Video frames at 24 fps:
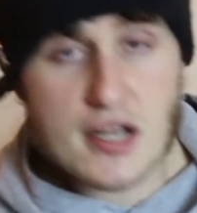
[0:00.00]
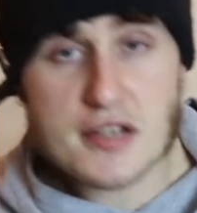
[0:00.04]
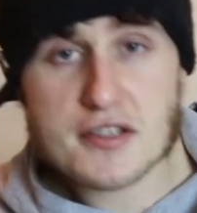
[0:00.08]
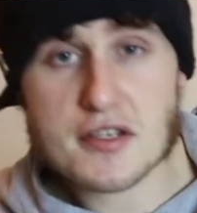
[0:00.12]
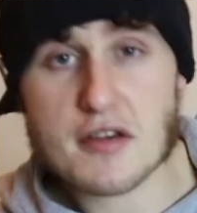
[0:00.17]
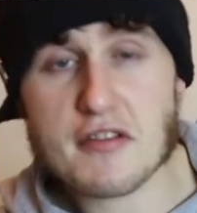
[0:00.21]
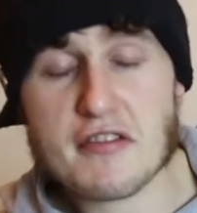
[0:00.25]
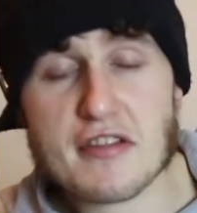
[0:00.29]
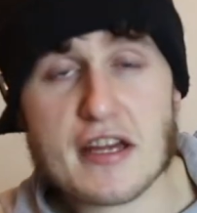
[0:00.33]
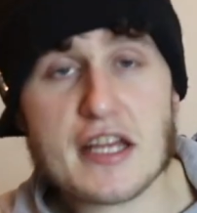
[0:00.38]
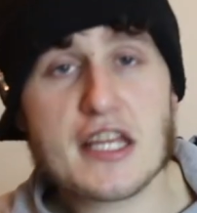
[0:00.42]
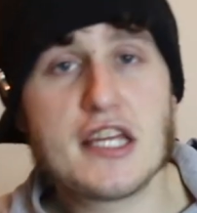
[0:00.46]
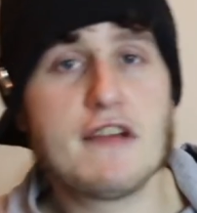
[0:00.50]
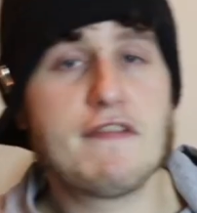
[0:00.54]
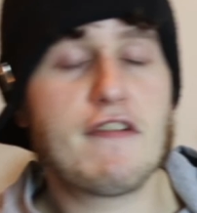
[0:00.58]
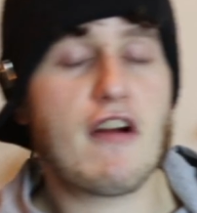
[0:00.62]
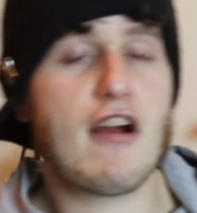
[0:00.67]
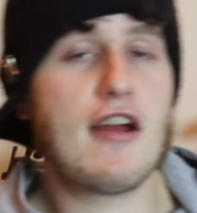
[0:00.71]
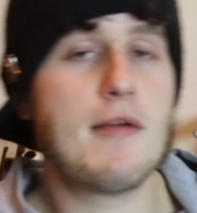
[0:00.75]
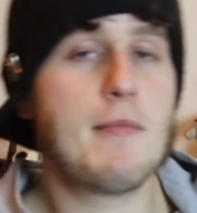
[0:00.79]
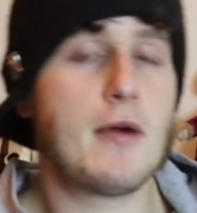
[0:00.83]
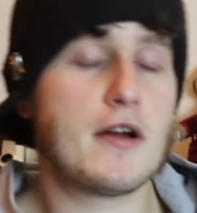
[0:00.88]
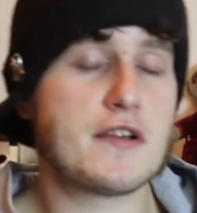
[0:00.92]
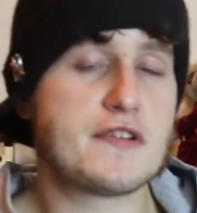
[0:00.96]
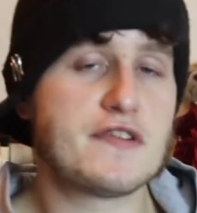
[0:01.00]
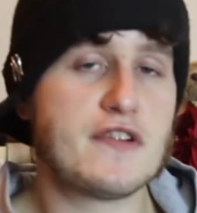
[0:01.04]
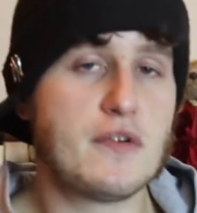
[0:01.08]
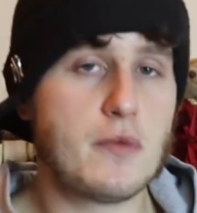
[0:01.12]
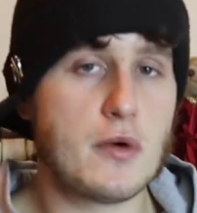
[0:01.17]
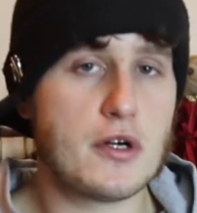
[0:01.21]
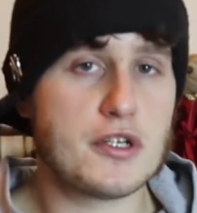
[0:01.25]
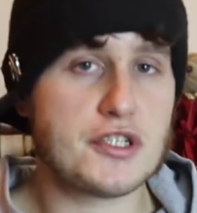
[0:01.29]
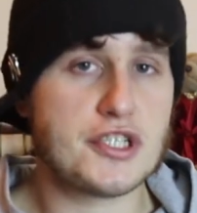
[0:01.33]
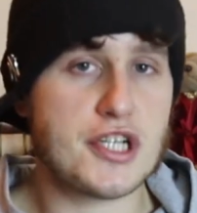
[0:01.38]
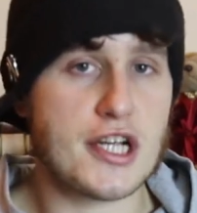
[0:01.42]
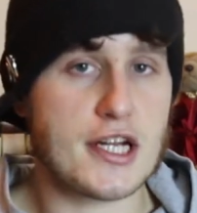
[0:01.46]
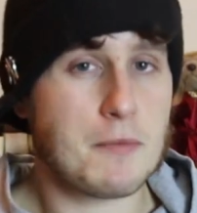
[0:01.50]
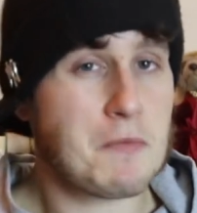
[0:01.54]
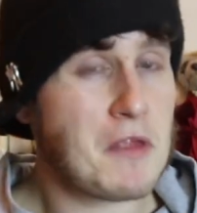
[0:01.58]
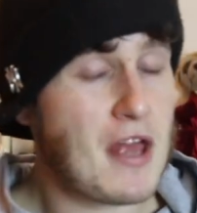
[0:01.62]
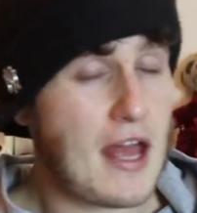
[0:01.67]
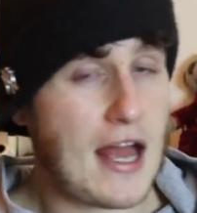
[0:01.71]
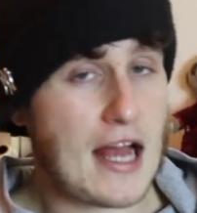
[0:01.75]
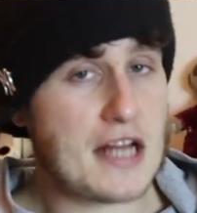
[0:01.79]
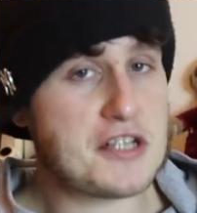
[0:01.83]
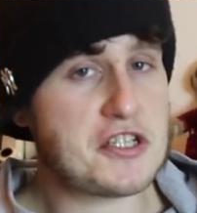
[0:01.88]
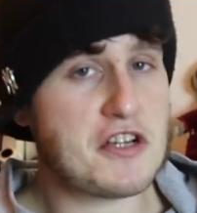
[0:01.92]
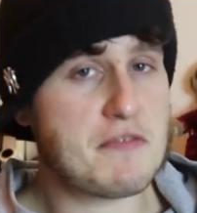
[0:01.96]
So thank you very much for watching.
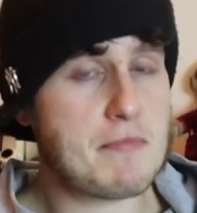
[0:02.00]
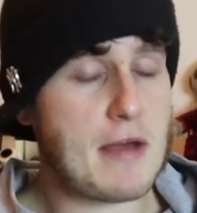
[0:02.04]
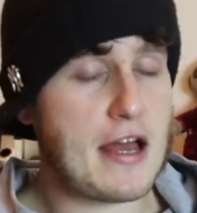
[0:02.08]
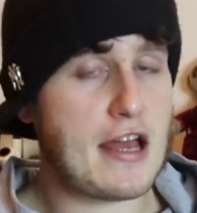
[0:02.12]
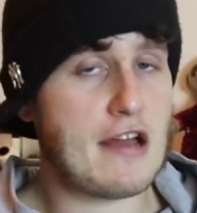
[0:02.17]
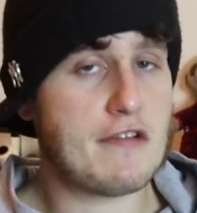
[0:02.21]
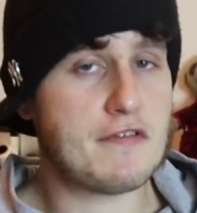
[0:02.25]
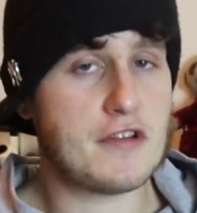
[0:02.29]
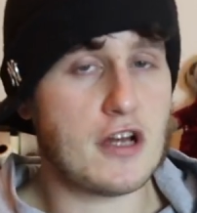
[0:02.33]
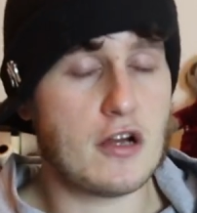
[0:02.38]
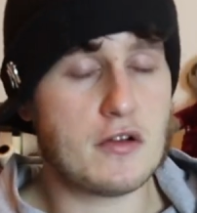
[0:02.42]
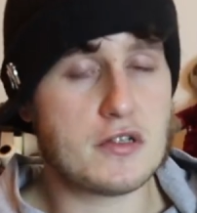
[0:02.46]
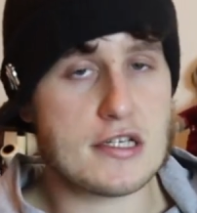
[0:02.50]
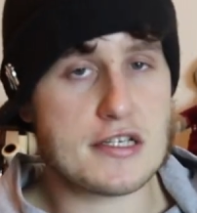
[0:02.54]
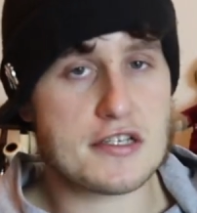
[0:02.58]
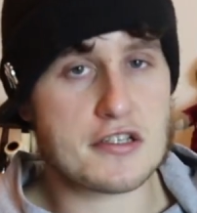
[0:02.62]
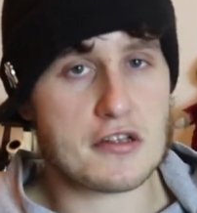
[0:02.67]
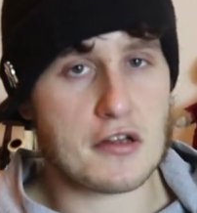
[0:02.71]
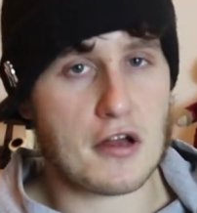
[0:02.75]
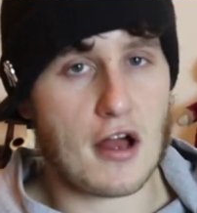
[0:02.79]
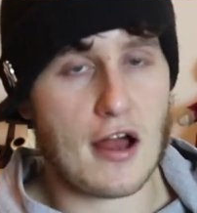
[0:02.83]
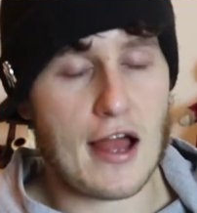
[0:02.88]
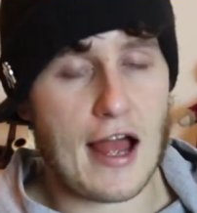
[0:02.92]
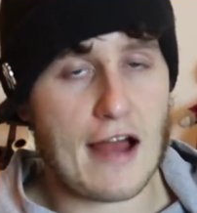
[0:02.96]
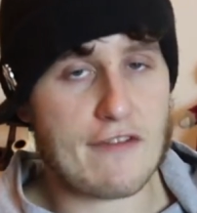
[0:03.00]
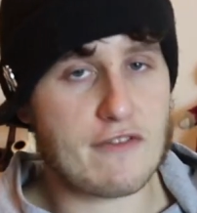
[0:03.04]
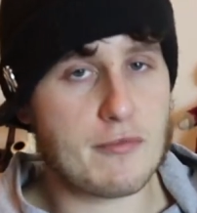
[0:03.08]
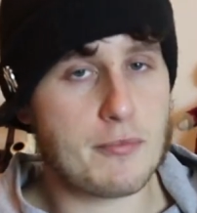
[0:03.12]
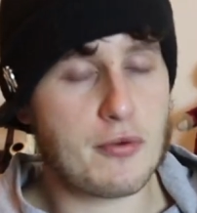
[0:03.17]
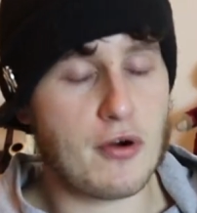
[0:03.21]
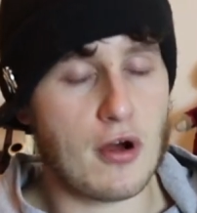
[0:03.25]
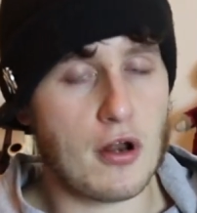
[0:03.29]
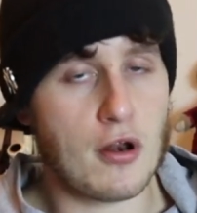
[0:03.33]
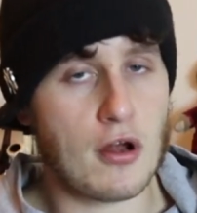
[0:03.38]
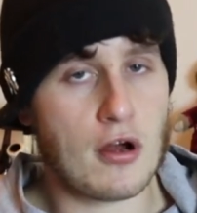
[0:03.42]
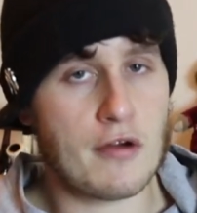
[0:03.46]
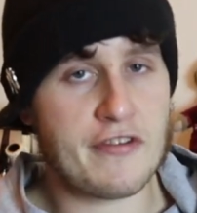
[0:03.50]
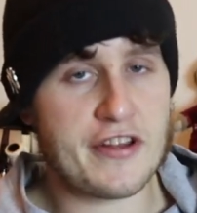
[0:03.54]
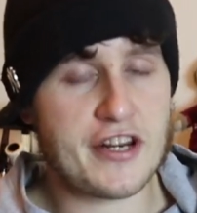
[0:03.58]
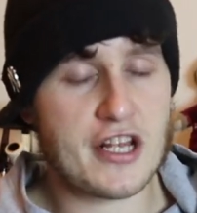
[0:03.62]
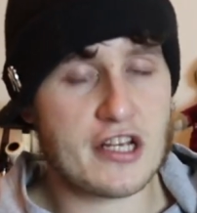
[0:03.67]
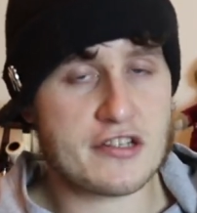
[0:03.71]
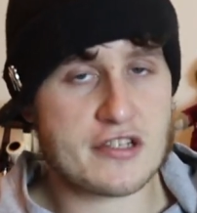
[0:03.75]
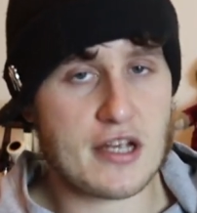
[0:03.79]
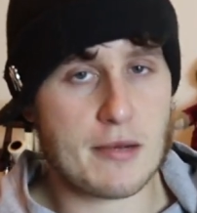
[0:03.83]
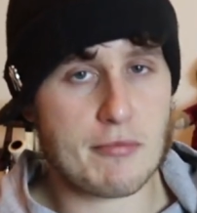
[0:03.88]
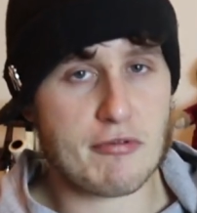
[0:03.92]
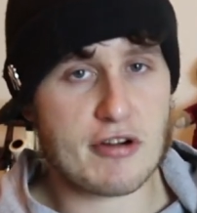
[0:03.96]
As you may have noticed, I haven't put a lot of
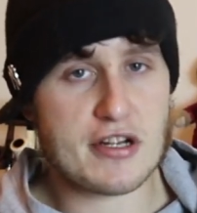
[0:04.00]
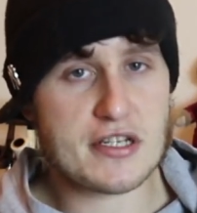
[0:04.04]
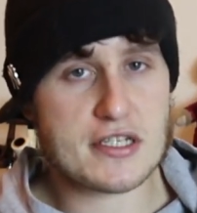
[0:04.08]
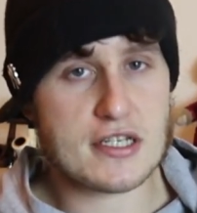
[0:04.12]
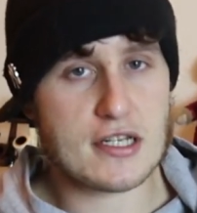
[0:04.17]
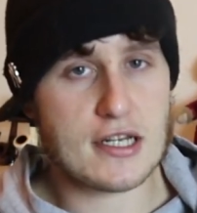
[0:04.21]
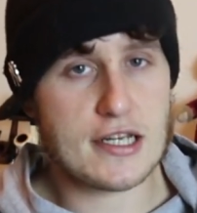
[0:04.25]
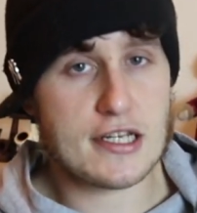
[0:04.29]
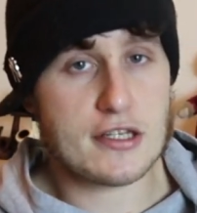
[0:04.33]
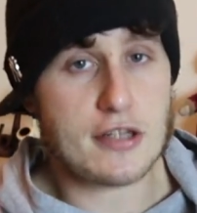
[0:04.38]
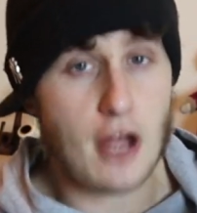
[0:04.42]
videos up recently.